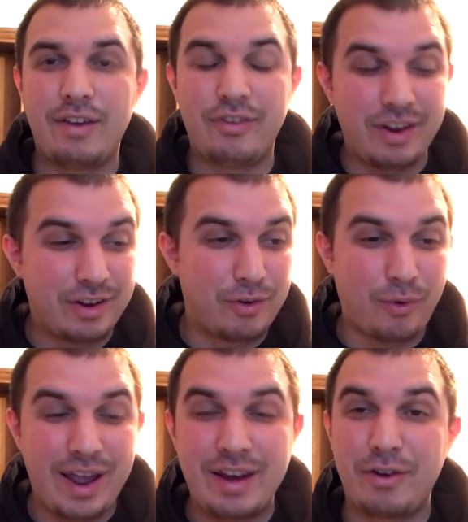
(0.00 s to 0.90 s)
and she did a
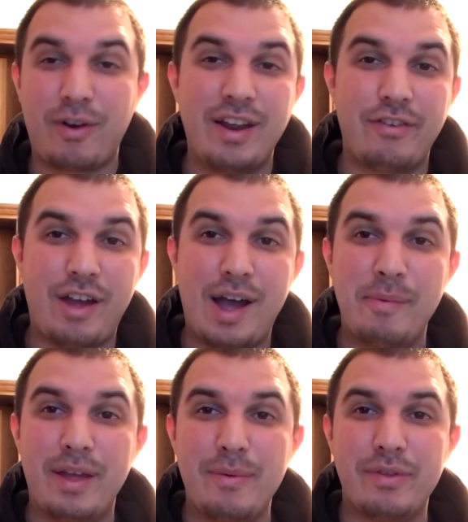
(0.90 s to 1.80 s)
great
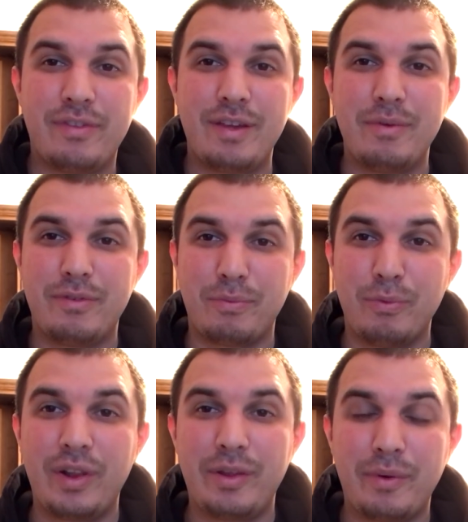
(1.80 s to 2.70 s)
job. It was
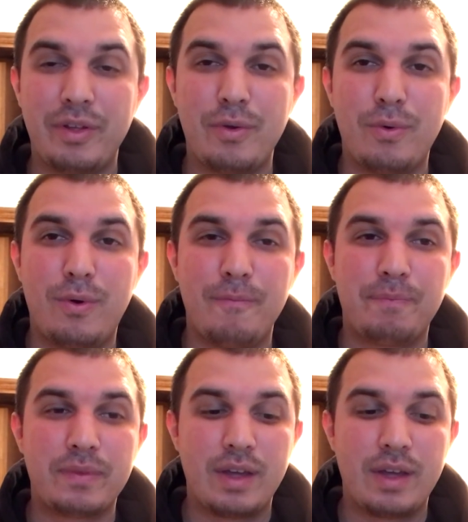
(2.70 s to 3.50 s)
really cool.